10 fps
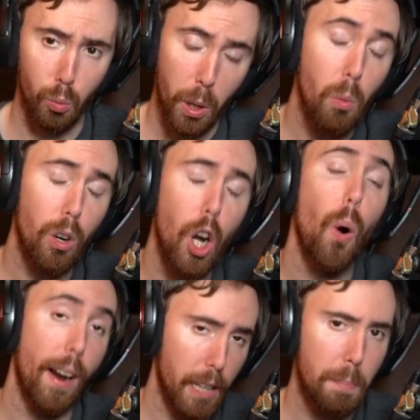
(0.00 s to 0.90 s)
we will
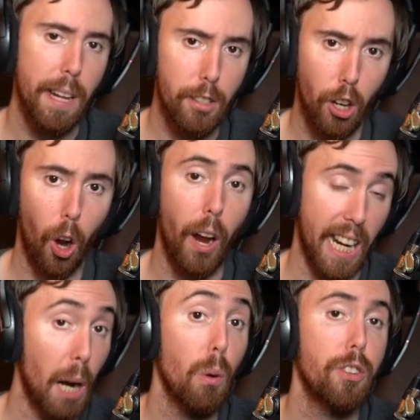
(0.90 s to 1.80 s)
go on to PTR
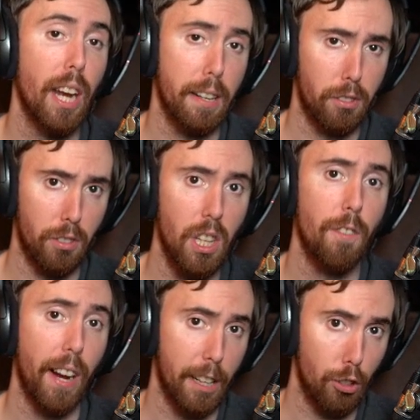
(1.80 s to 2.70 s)
and I will test to see
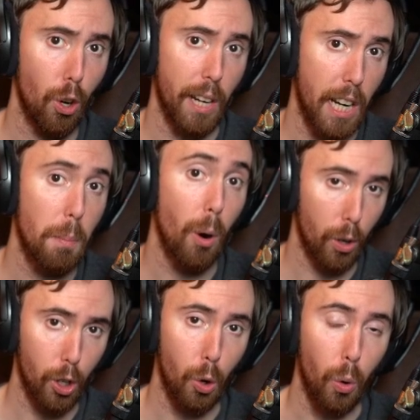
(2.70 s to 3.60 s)
if I can zone into
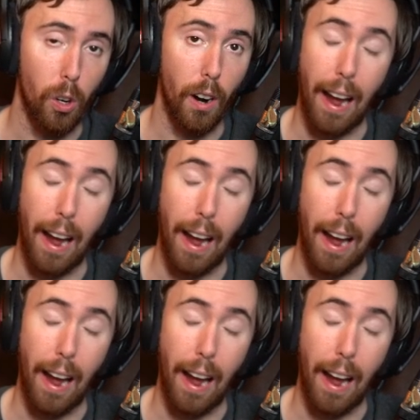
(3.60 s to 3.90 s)
Molten Core